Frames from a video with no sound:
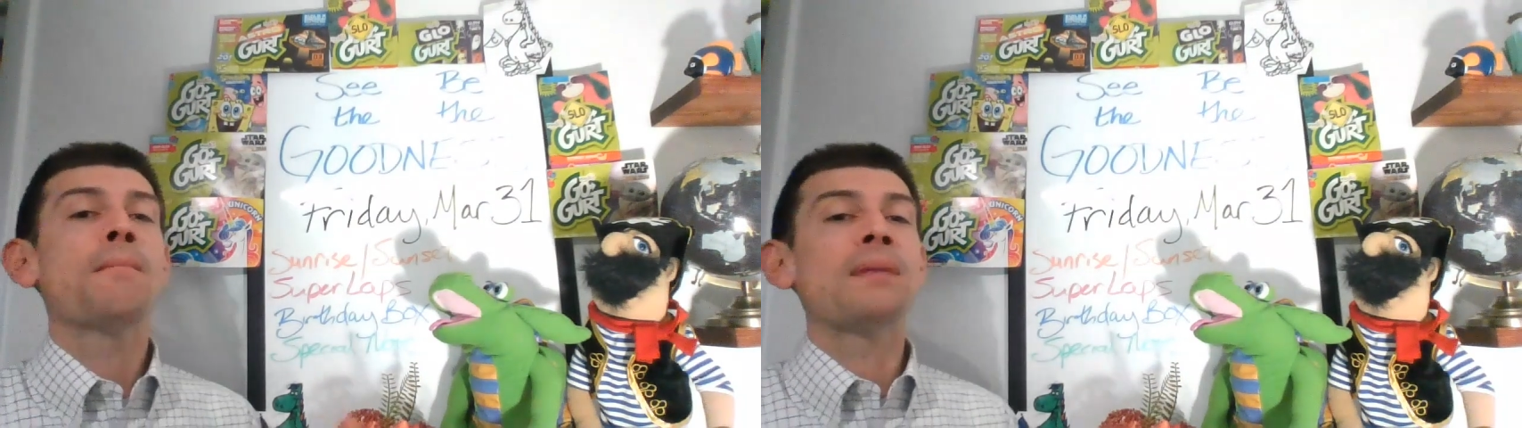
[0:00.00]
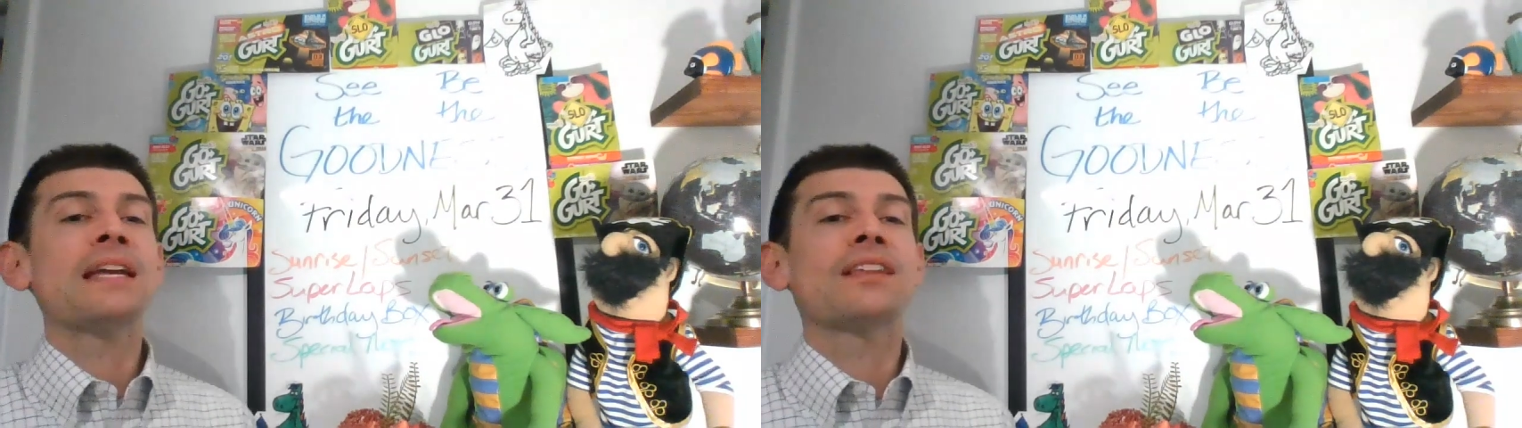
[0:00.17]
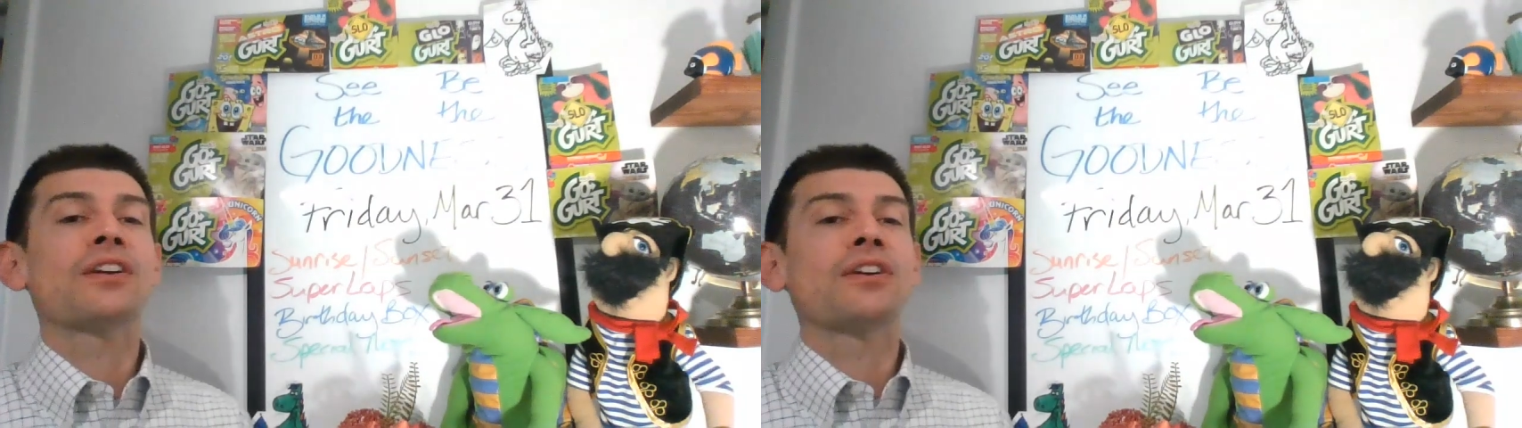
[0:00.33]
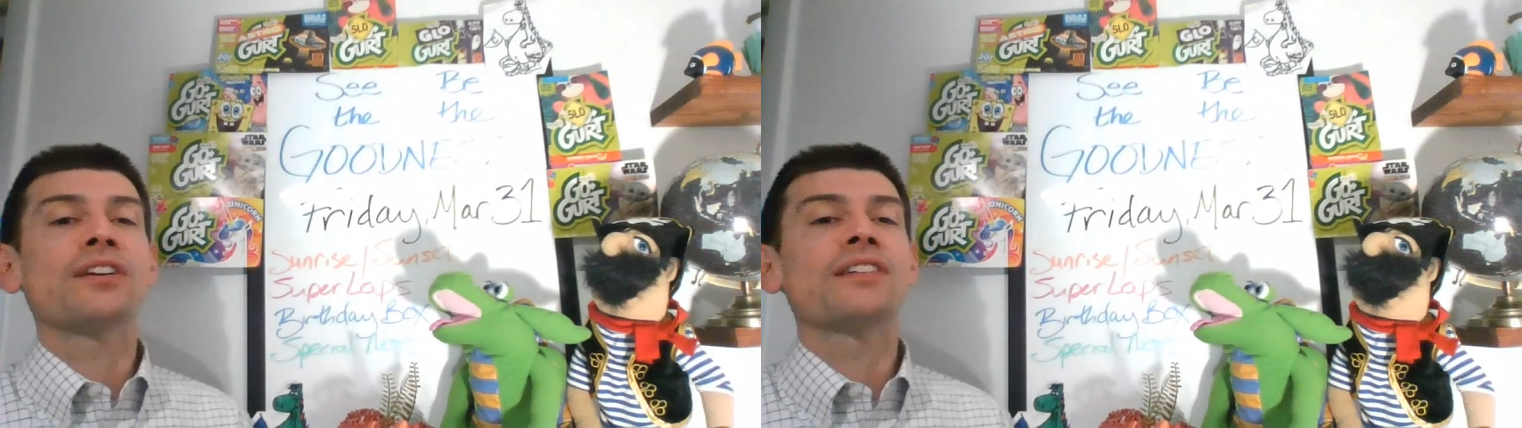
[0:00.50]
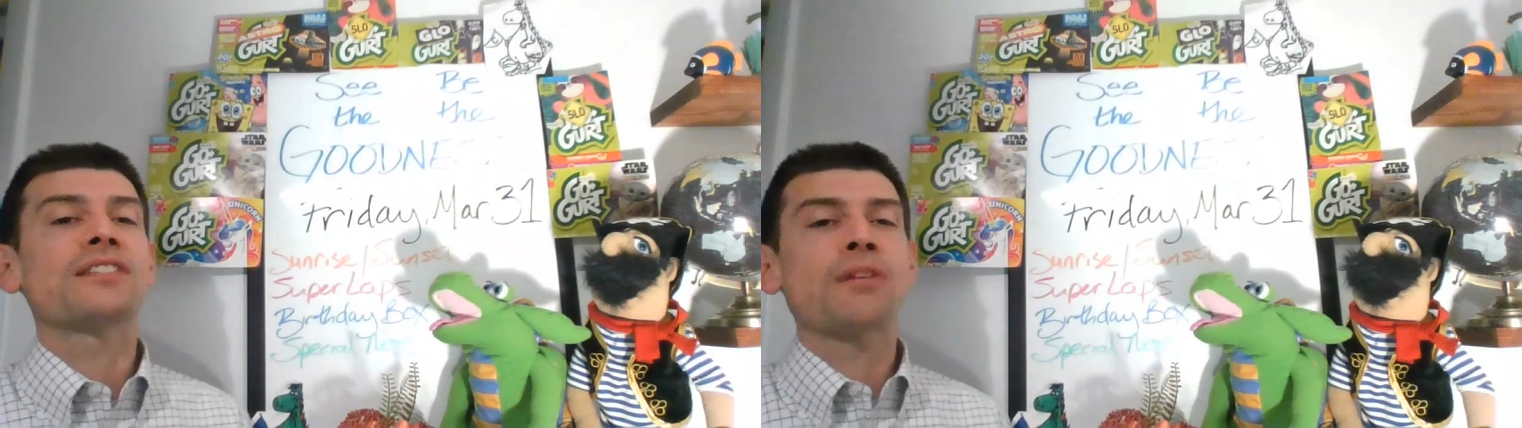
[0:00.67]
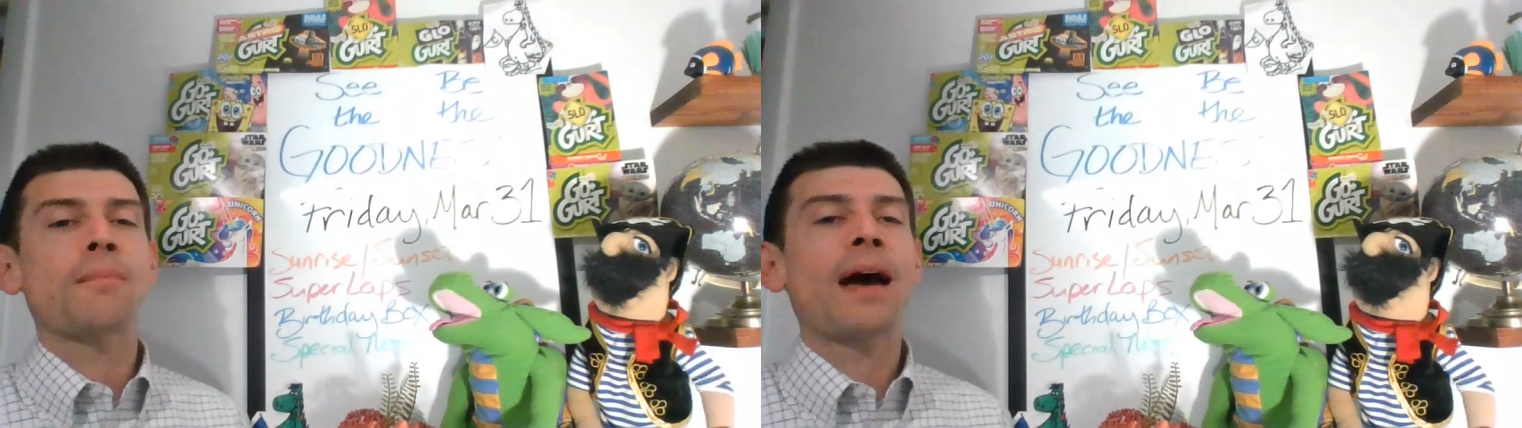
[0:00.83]
be the
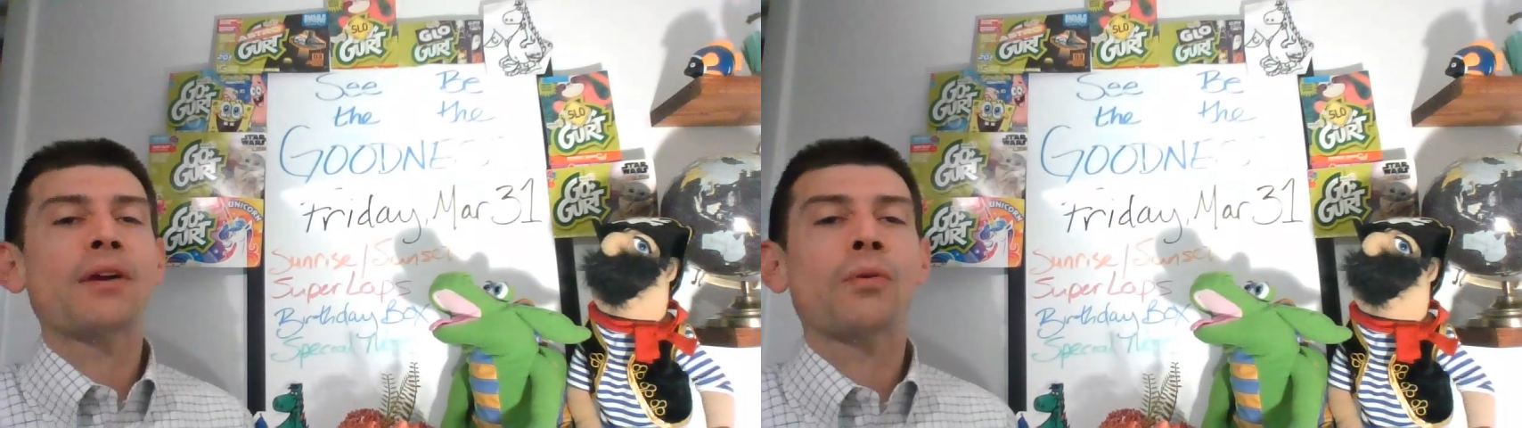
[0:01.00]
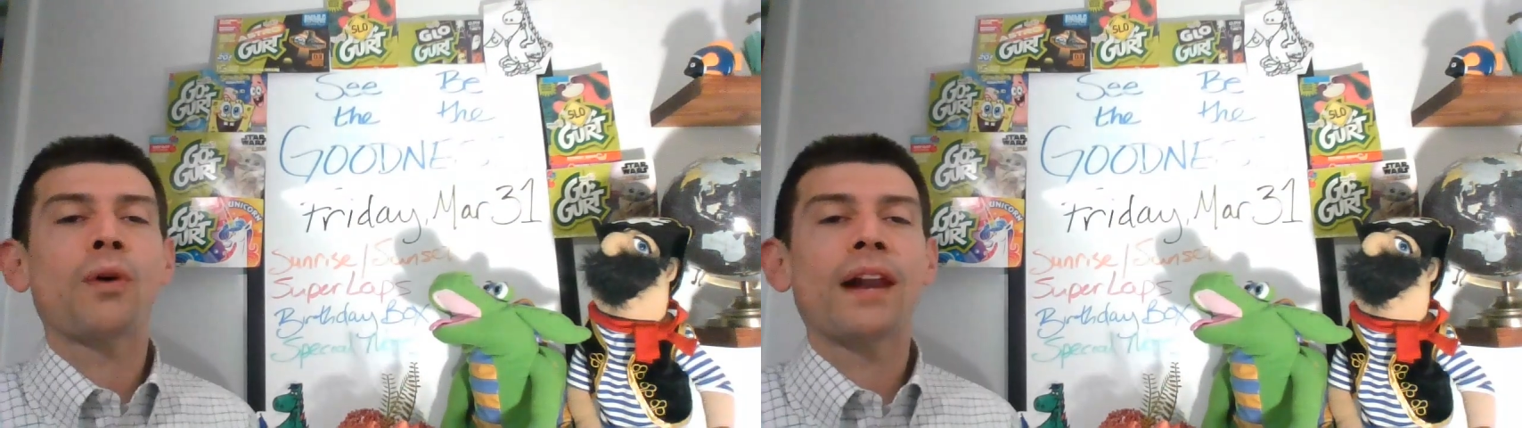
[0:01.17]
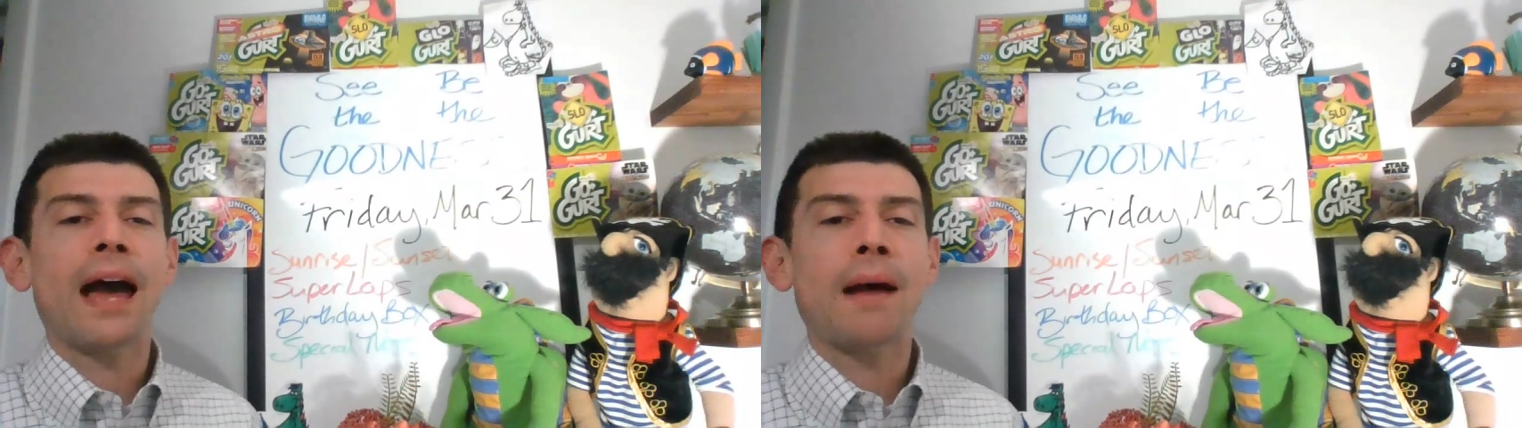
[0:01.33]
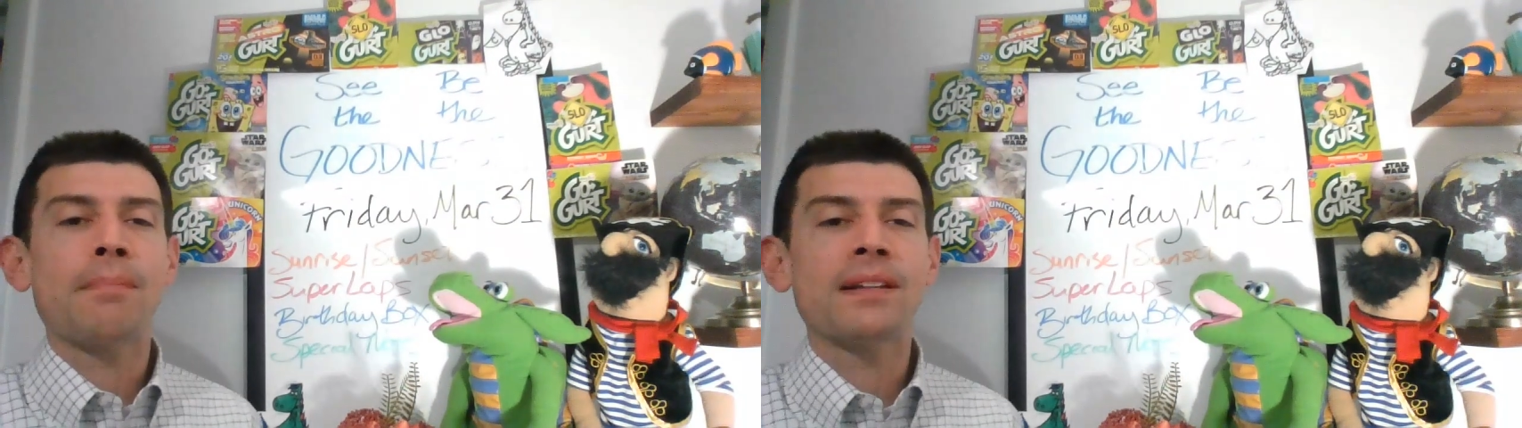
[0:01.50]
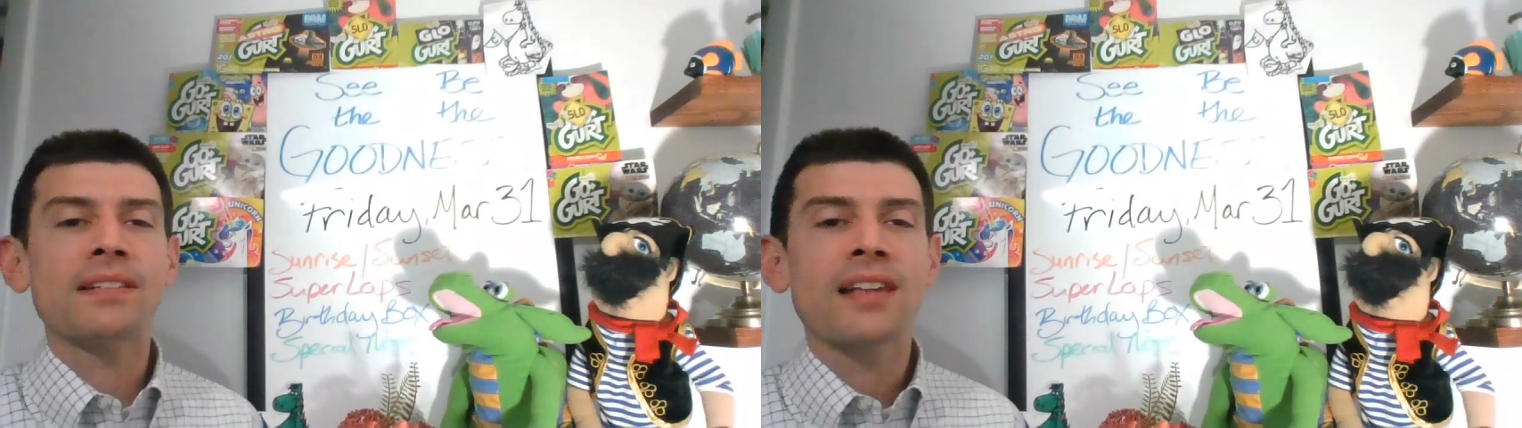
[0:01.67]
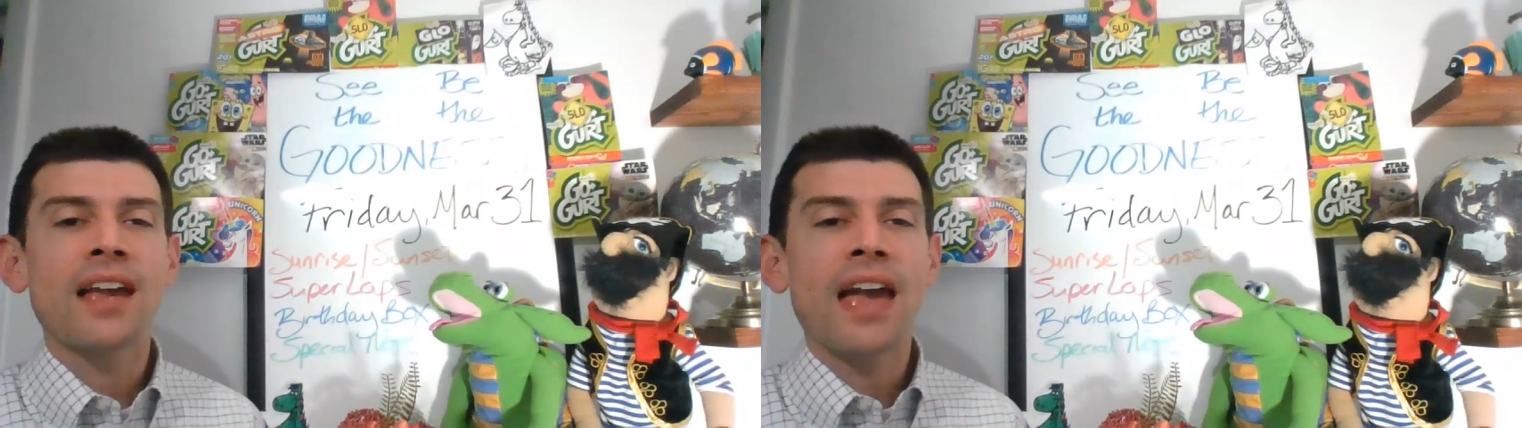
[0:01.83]
goodness no matter what
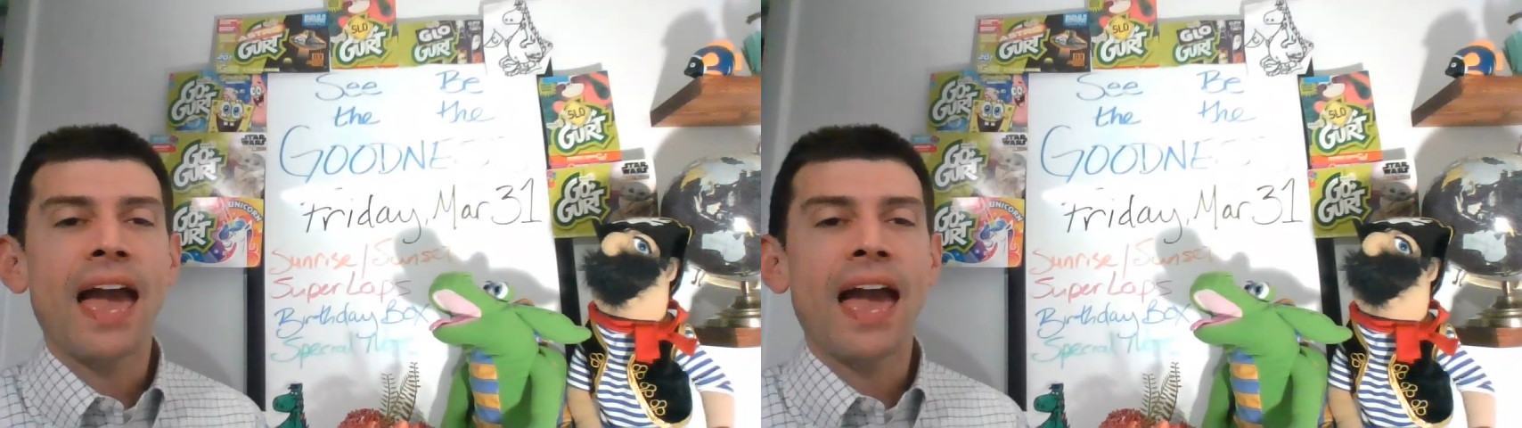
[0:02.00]
happens,